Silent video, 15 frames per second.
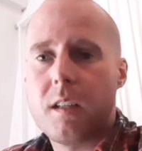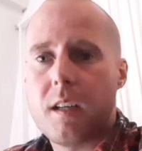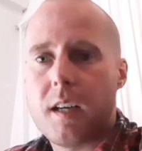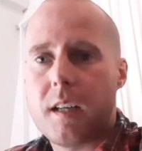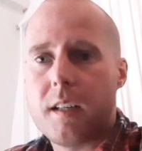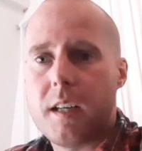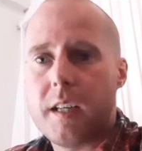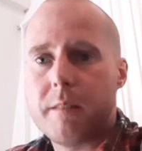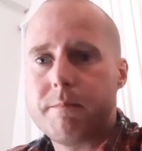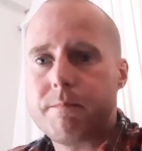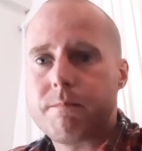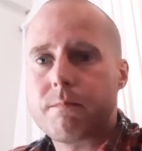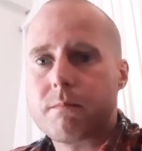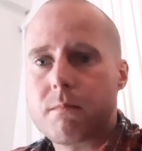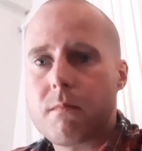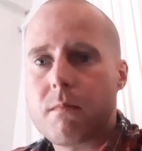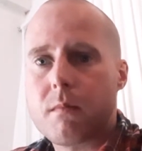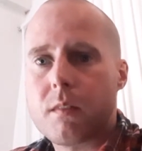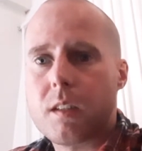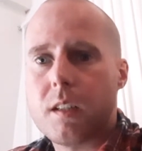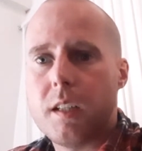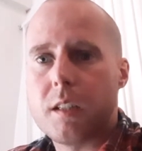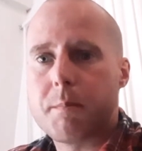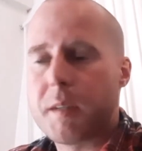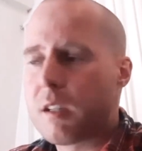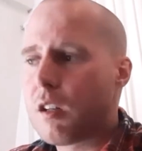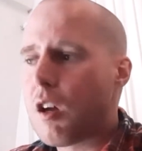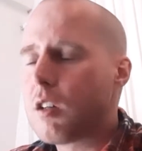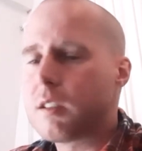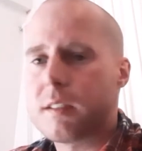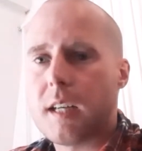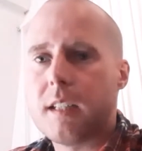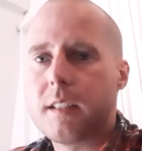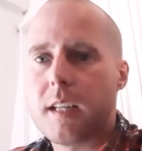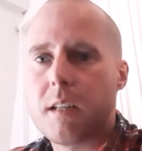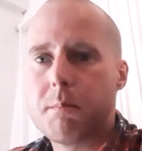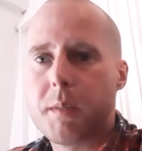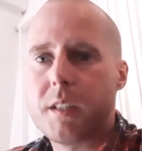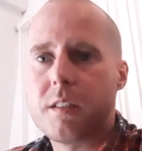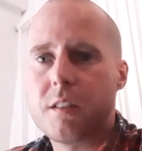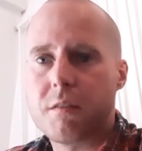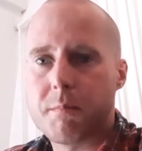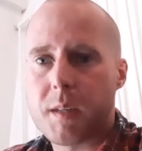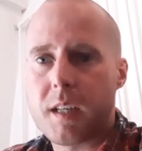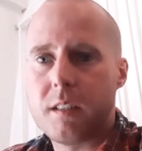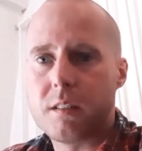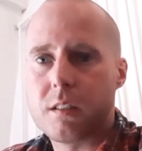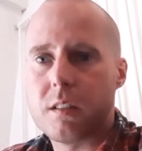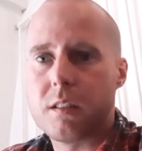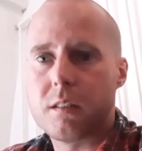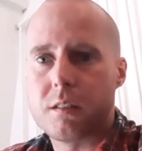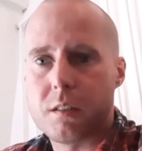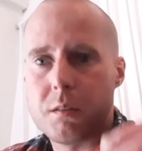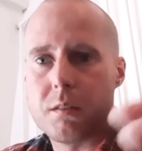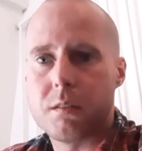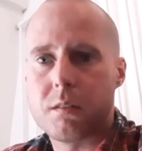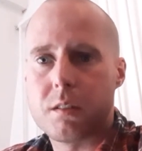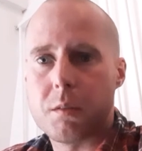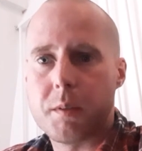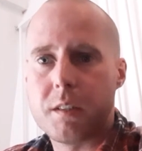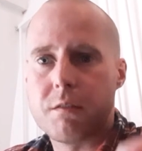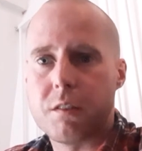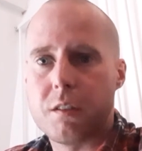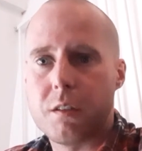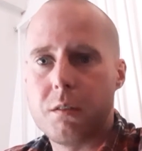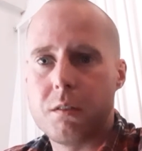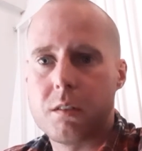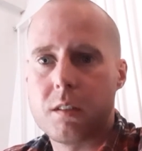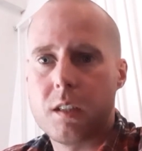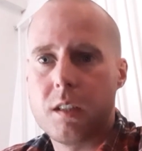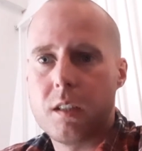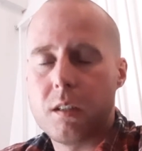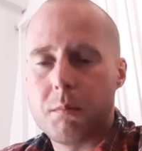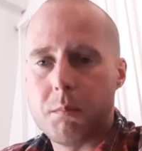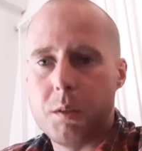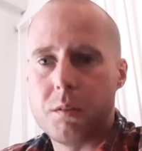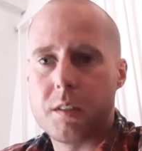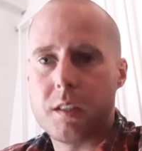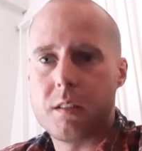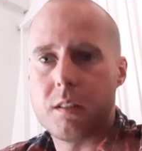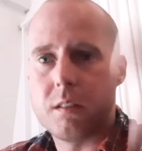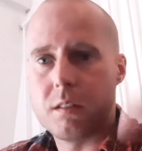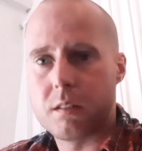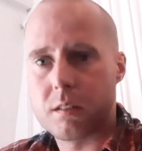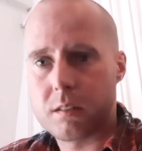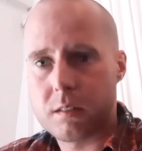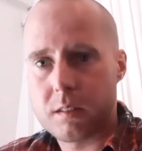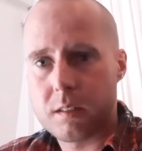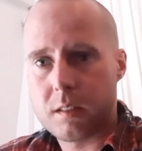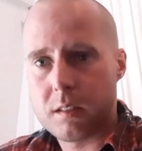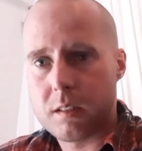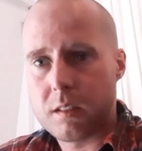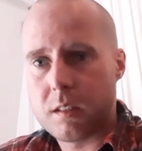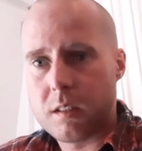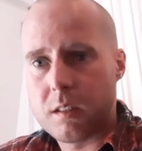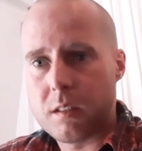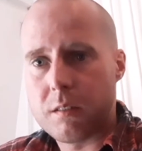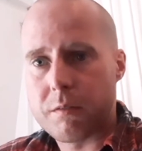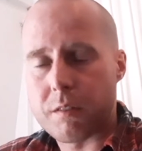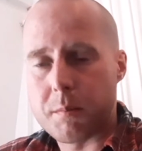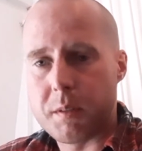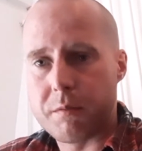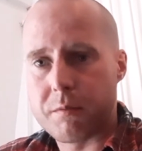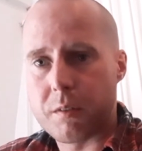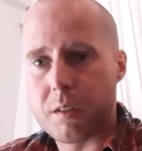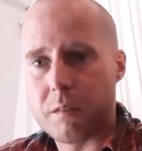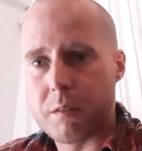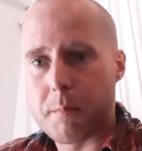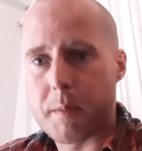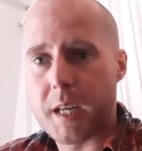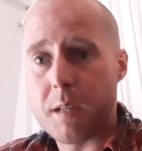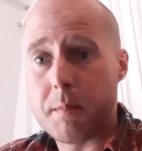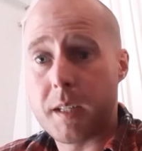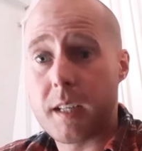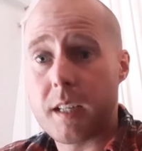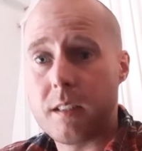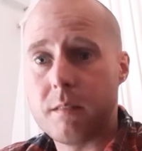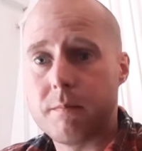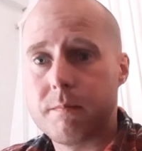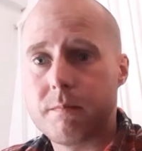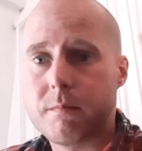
And it's been a long-standing ambition of mine to introduce musicians from in front of a baby gate.